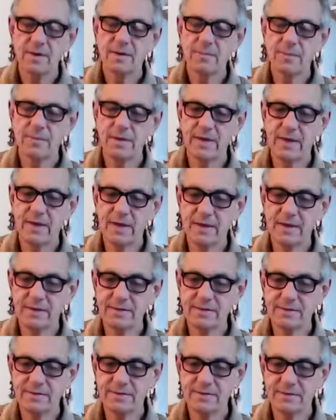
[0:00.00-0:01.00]

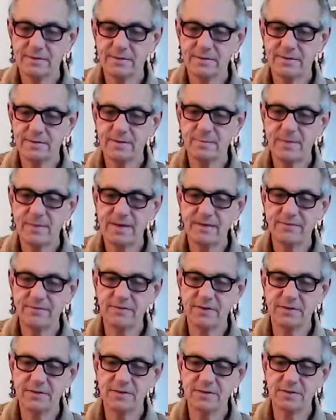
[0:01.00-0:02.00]
Behind the
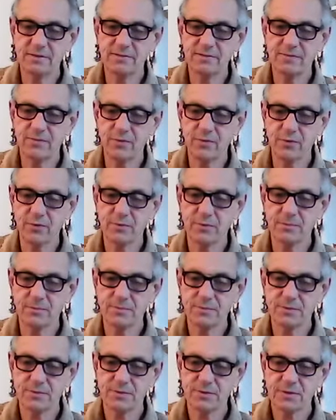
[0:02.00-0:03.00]
manifested
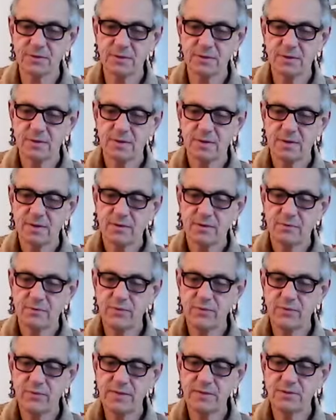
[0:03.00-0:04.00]
forms
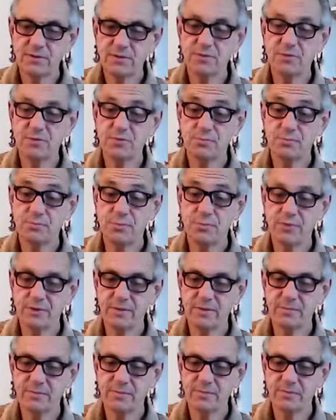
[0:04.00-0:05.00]
reigns
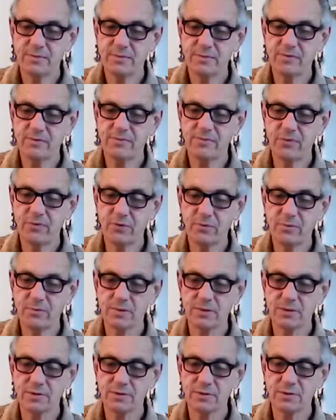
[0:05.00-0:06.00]
supreme the
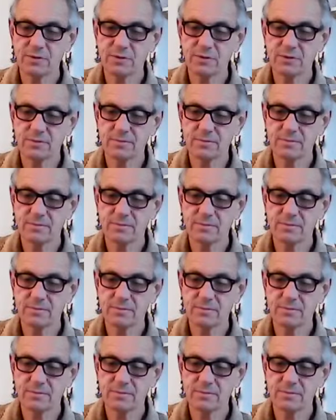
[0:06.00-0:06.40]
formless.